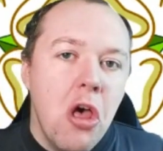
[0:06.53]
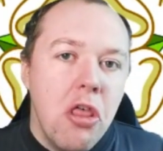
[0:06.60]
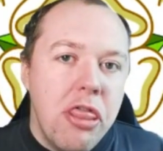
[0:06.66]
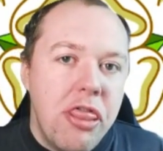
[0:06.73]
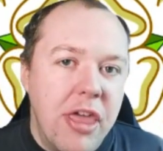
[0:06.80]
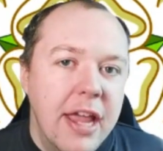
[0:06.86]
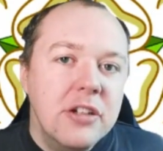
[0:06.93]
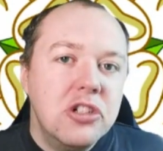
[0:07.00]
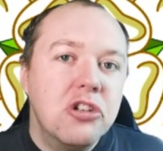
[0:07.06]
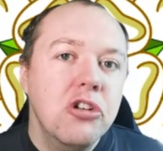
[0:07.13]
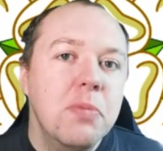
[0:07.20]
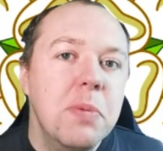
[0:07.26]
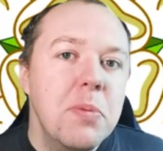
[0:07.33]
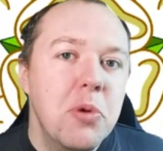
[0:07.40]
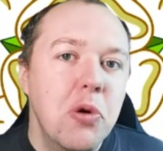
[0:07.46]
things could
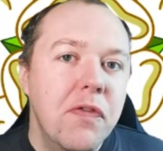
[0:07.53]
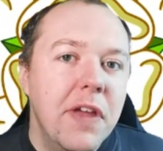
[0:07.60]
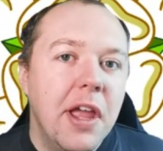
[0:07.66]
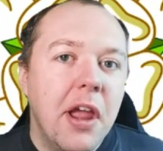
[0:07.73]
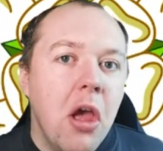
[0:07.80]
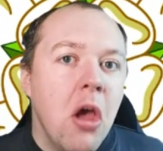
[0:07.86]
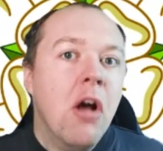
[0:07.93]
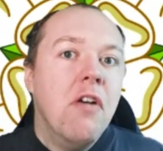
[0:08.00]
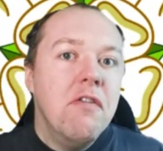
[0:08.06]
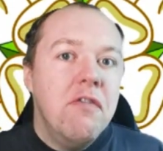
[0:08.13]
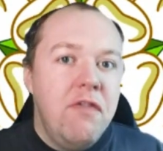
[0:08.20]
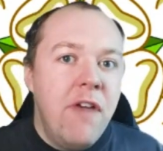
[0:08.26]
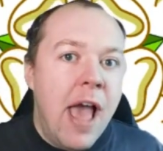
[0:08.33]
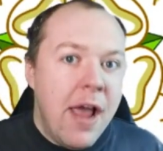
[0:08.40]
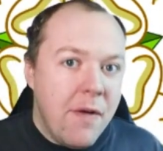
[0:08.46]
be moving
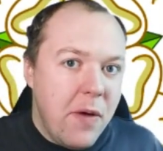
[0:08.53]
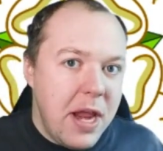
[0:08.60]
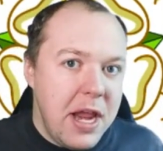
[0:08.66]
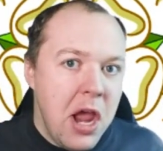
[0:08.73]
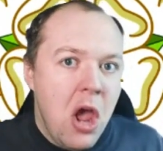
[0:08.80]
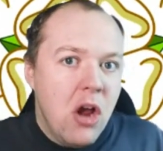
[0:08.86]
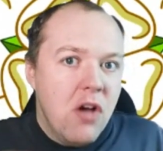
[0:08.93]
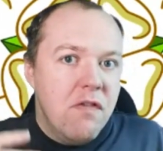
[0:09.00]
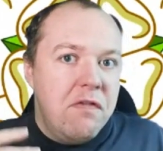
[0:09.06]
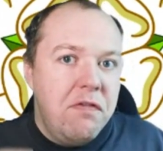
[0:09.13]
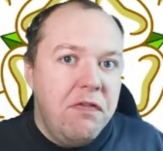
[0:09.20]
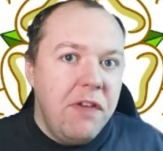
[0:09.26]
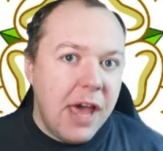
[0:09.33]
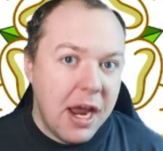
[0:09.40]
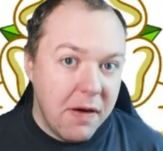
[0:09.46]
very,
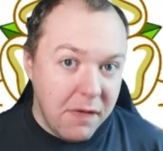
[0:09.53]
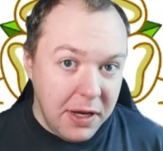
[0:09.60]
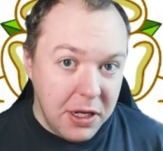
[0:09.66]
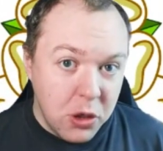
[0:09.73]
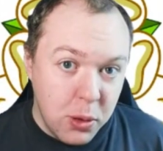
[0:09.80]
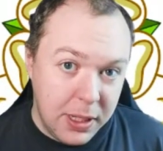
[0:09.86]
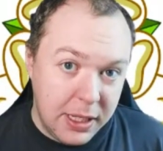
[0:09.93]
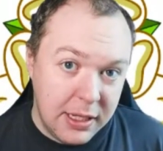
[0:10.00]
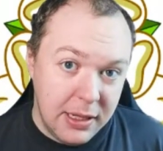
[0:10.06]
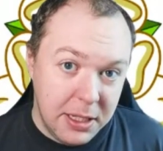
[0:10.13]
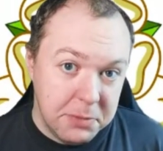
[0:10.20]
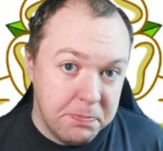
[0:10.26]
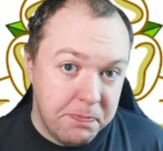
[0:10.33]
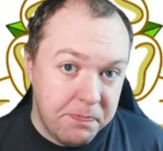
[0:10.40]
very quickly.